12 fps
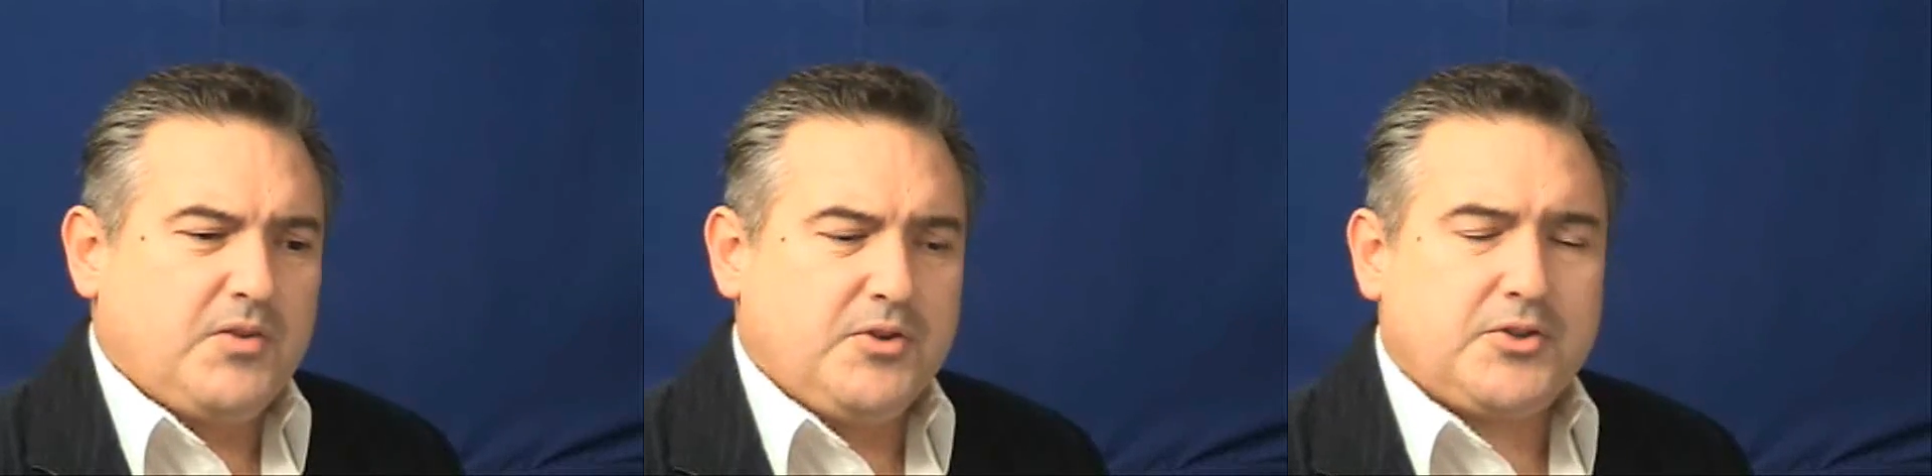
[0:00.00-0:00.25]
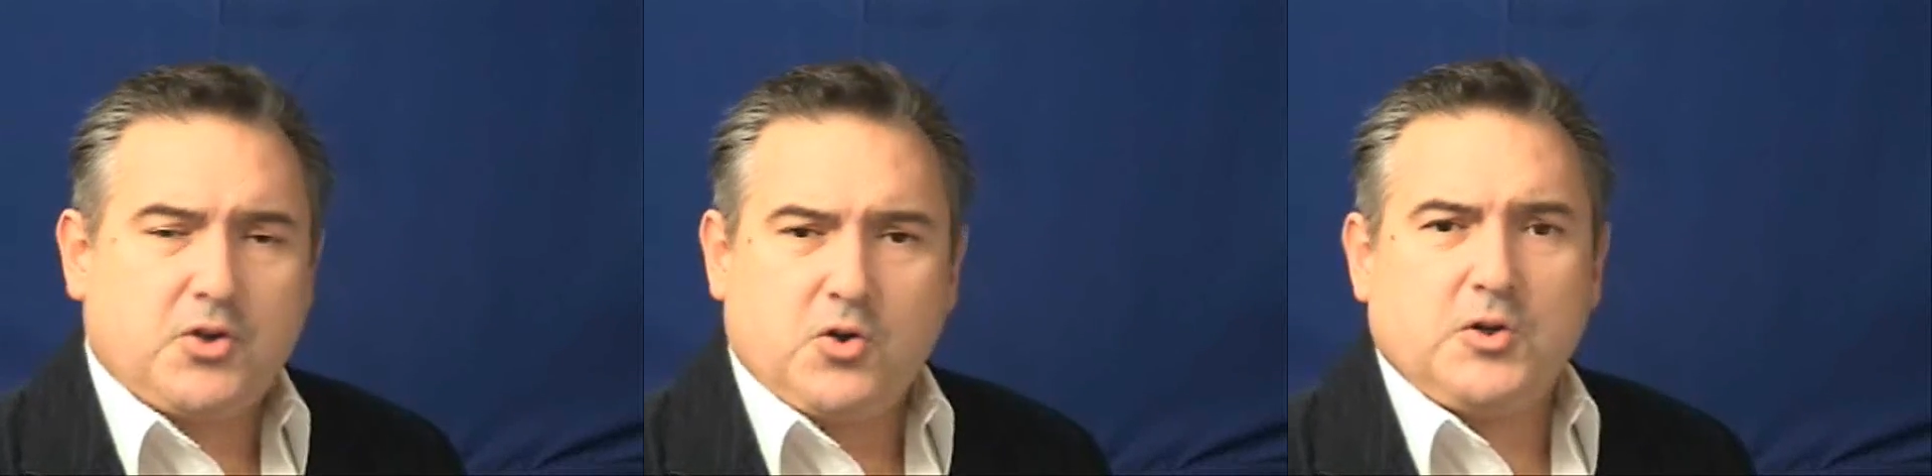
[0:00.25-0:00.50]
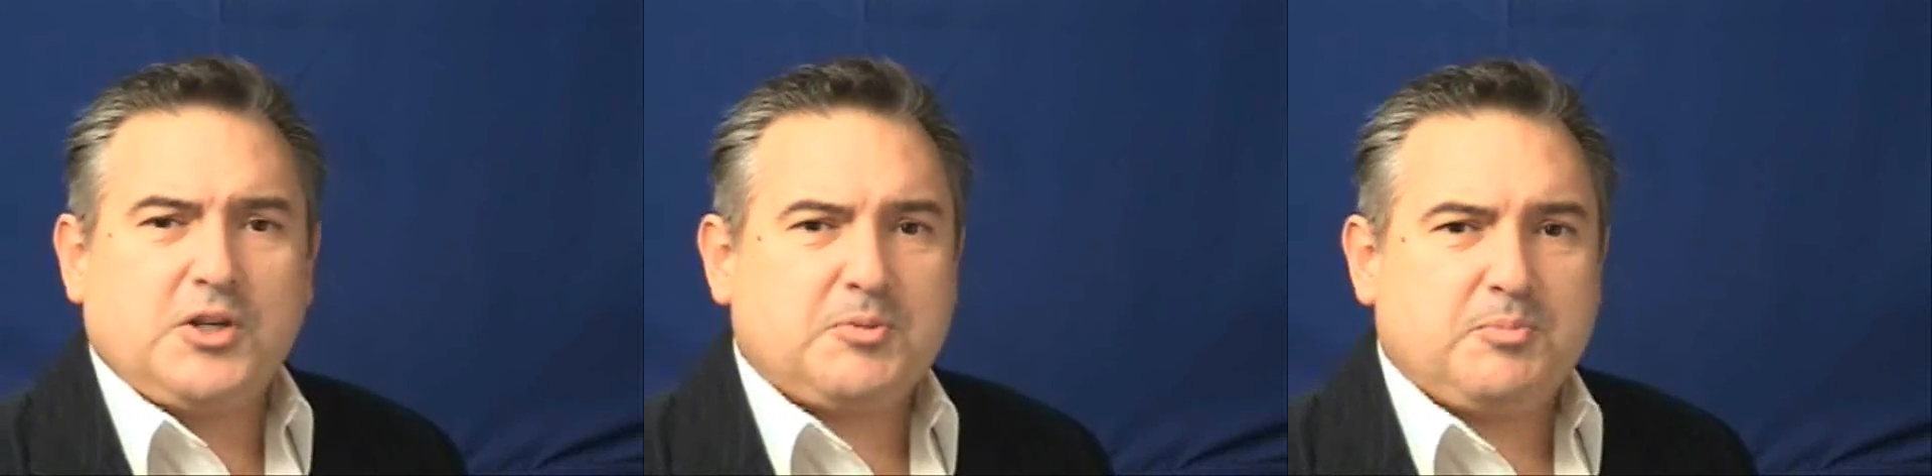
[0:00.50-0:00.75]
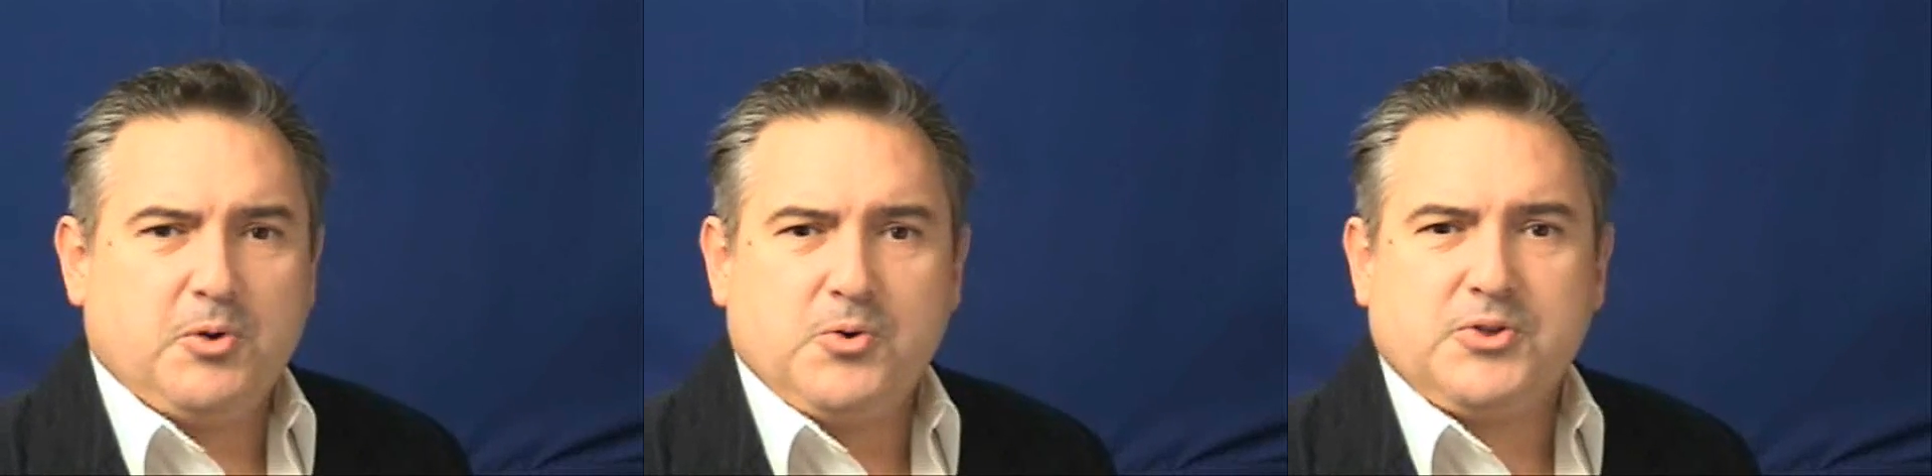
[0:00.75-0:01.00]
This current
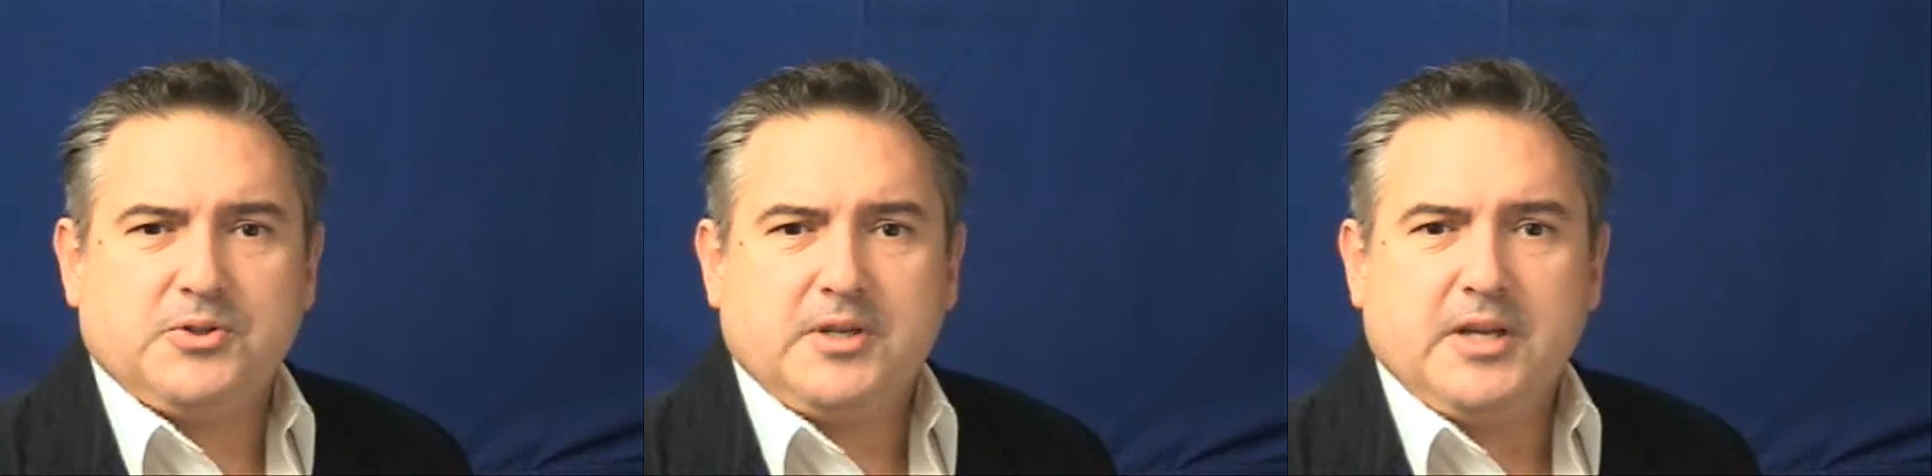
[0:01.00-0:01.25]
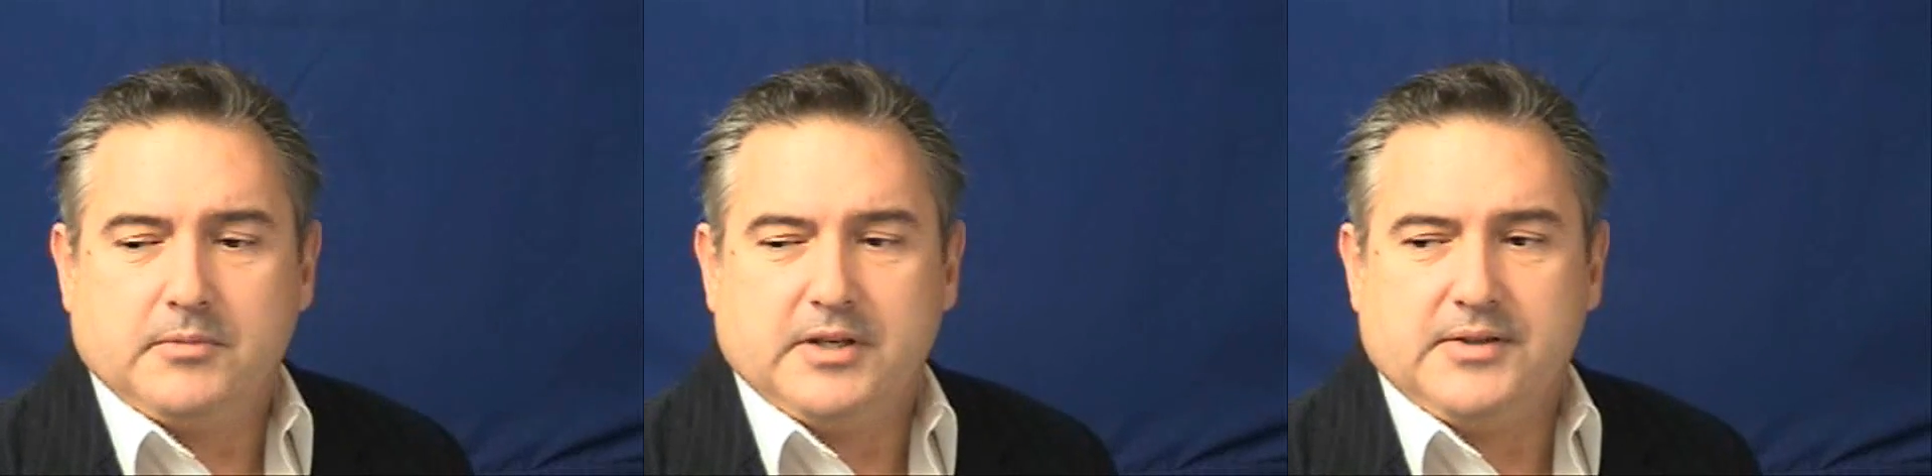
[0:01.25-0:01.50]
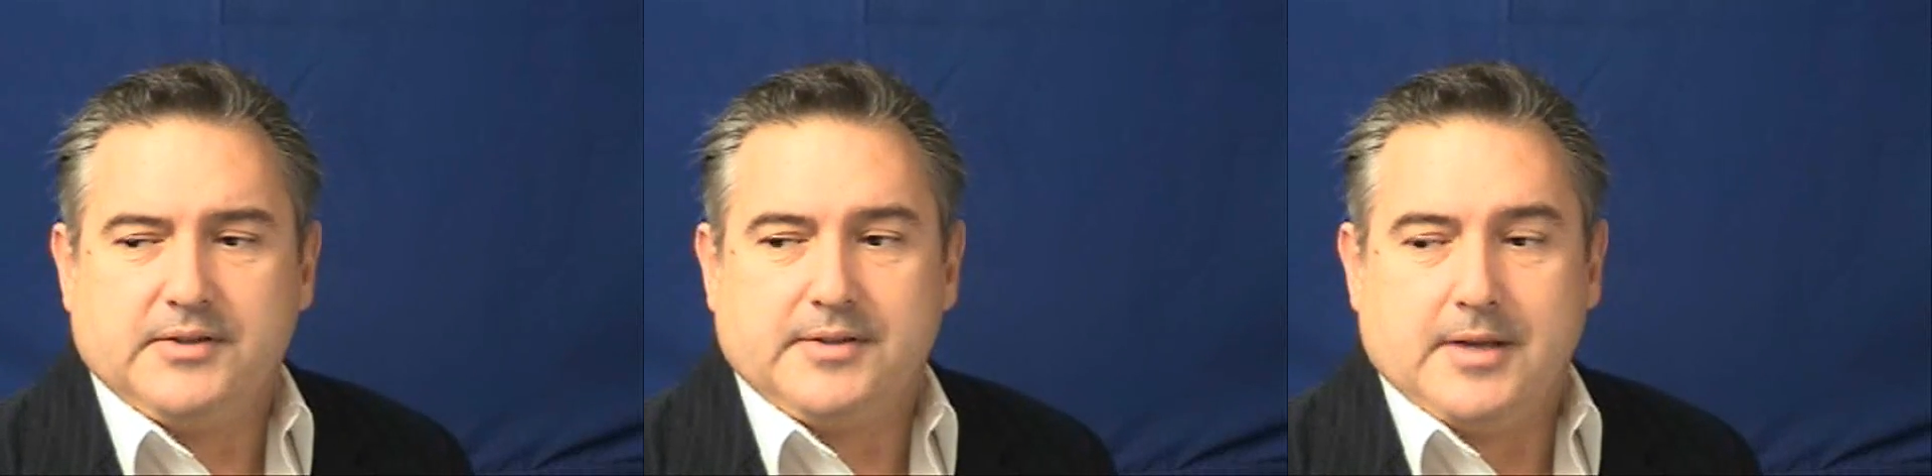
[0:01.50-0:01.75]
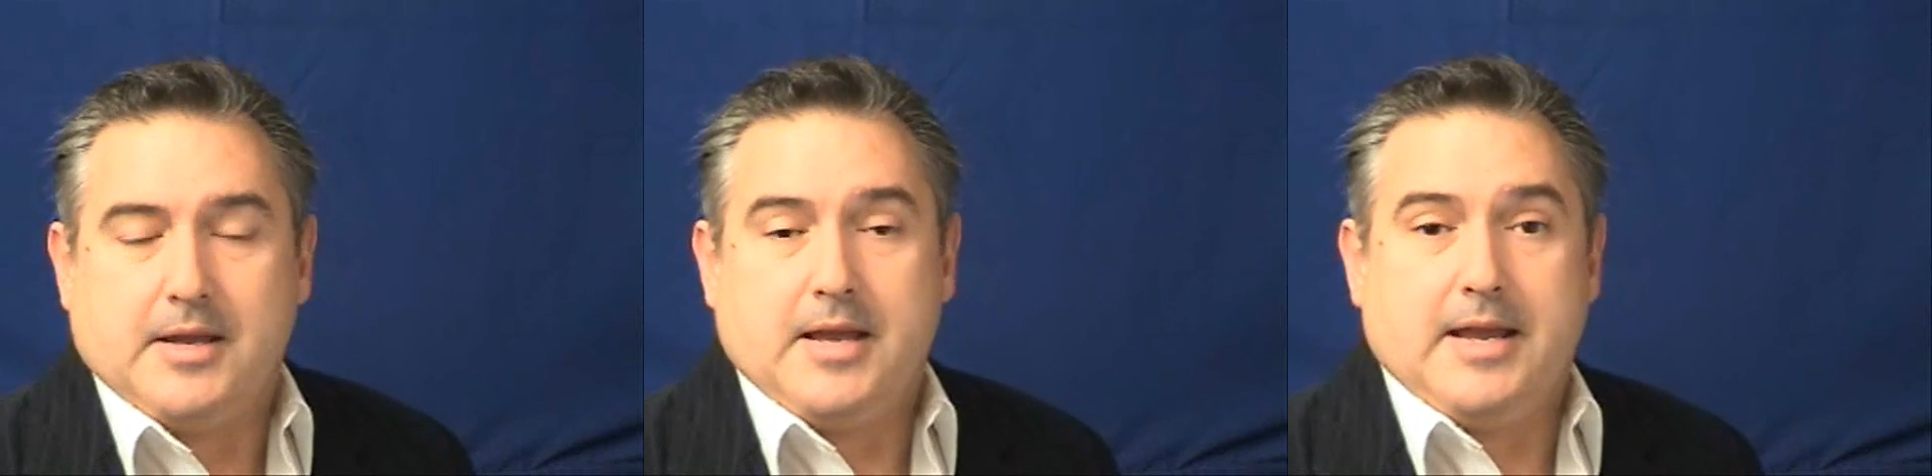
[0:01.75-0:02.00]
explosion
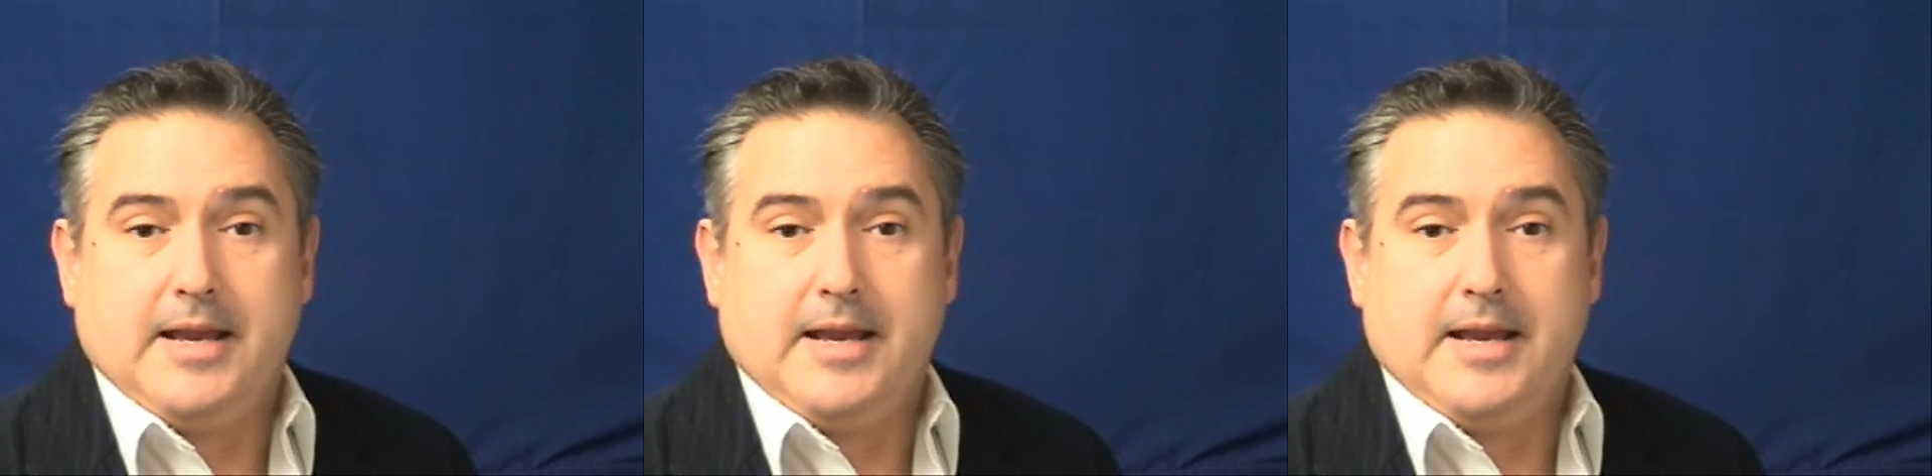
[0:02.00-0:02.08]
is